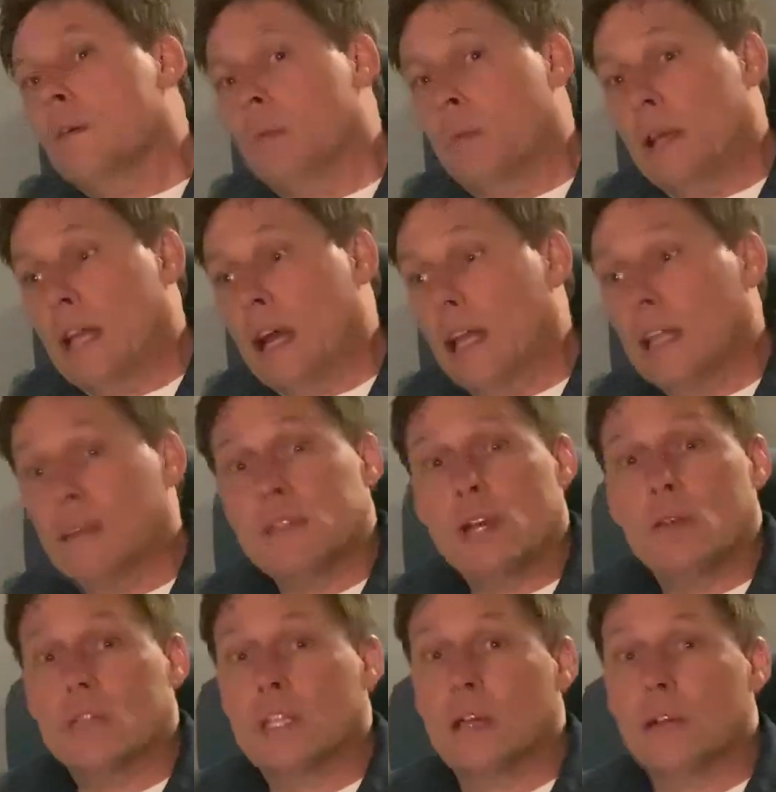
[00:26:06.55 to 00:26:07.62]
When I left the
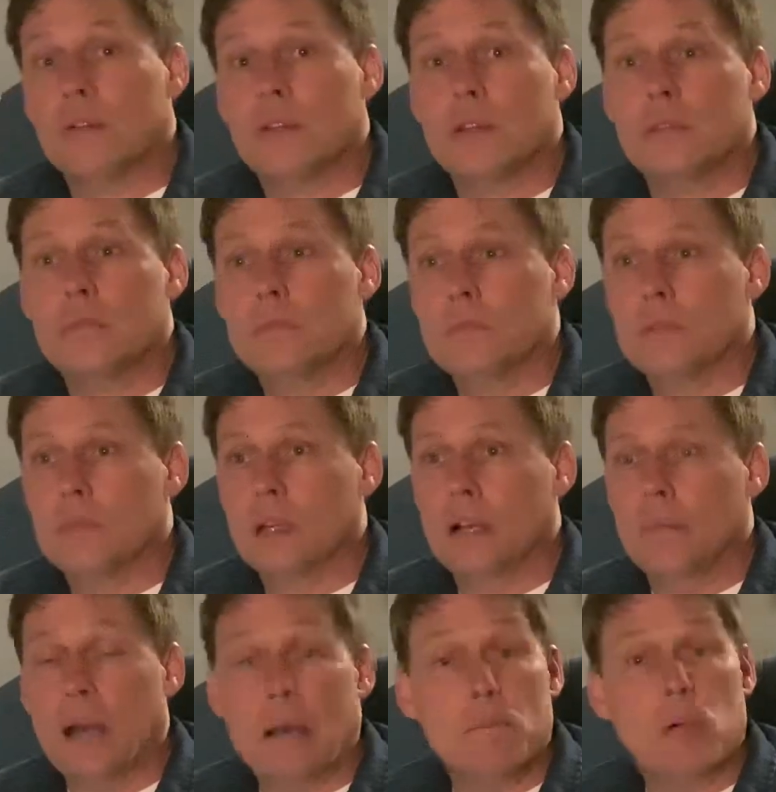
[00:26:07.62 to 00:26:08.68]
hotel room,
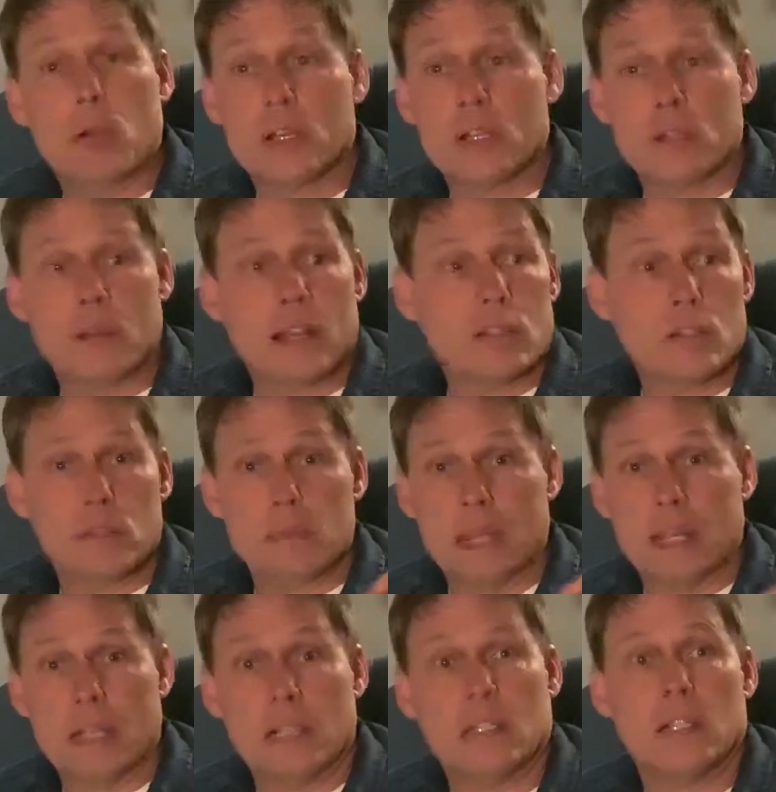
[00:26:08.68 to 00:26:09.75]
my board of directors made
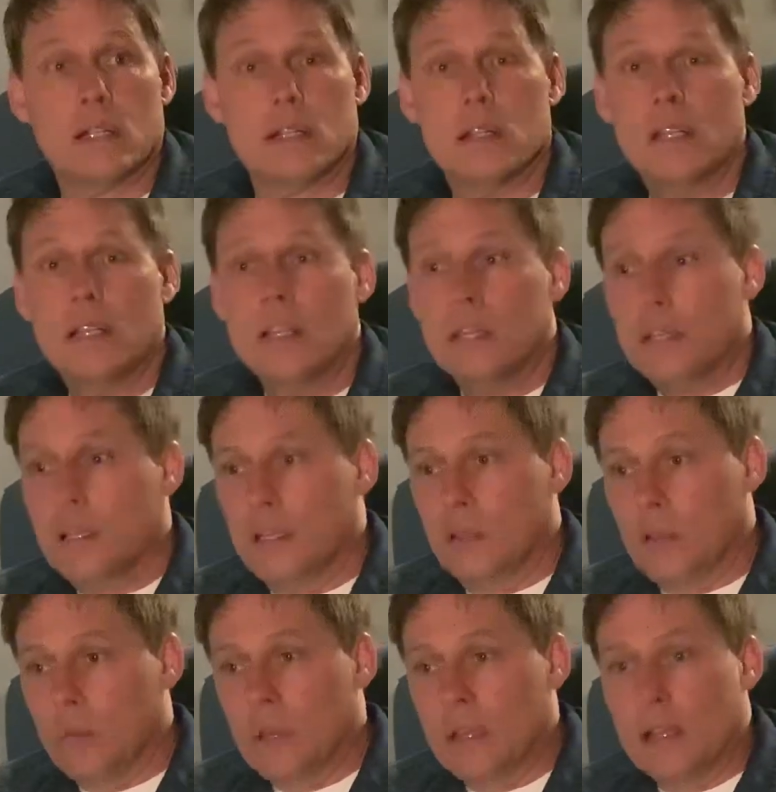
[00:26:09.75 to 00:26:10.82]
it clear,
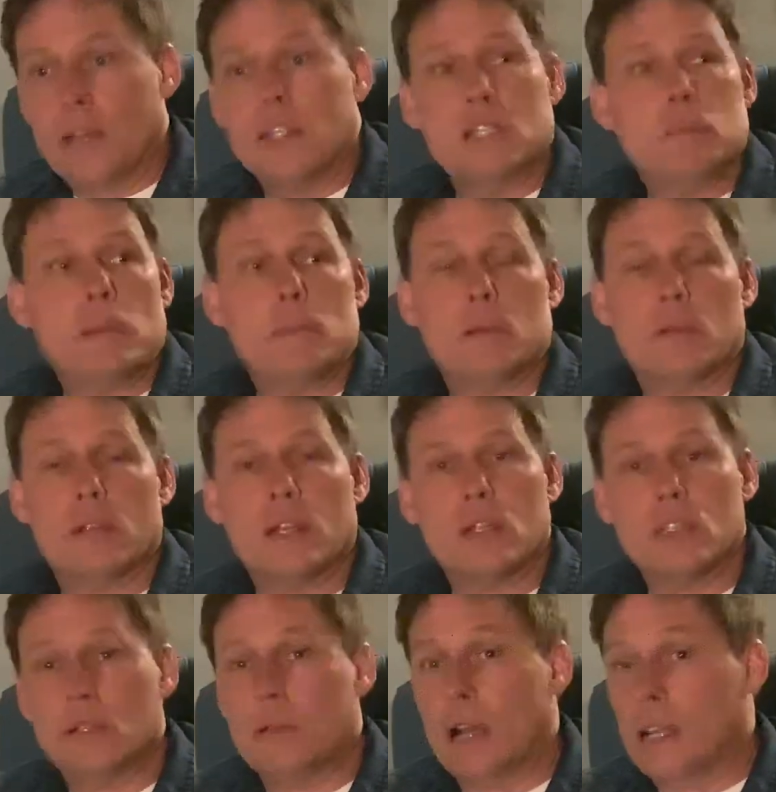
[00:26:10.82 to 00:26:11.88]
we got these people around
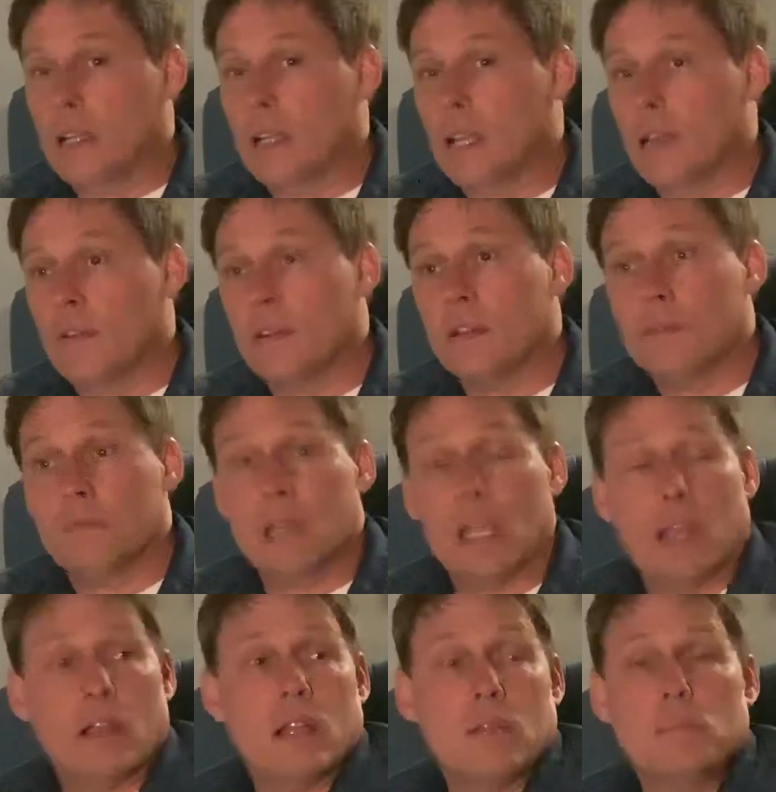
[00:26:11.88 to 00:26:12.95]
you. I never
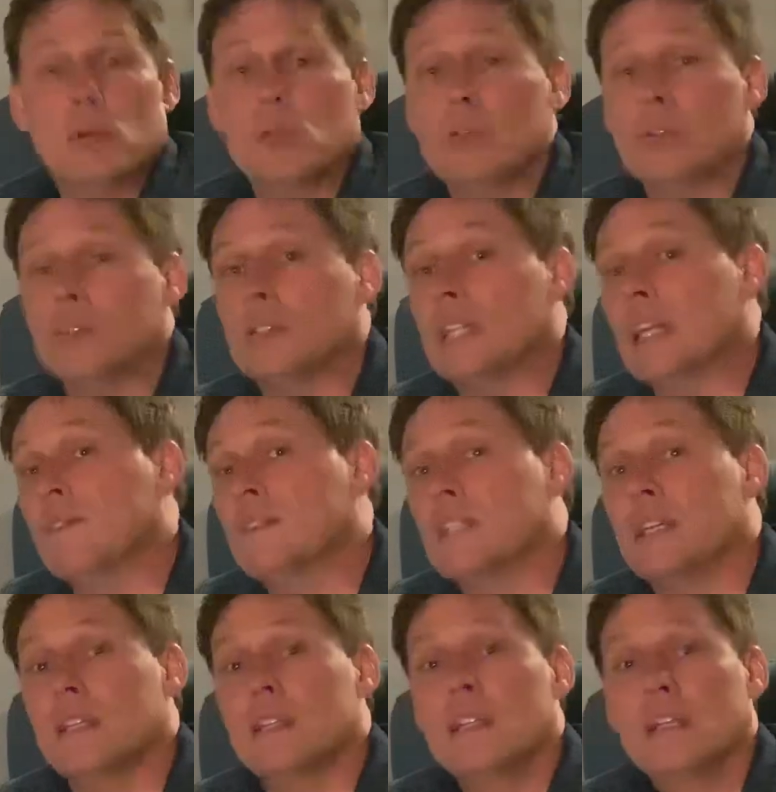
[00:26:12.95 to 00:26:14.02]
carried, pulled,
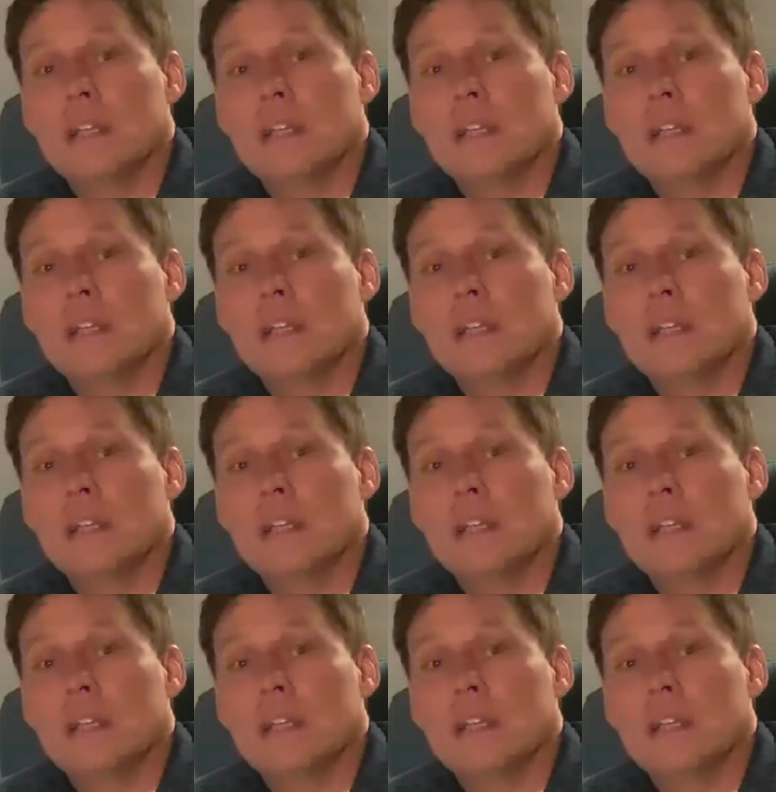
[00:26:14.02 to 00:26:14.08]
lifted.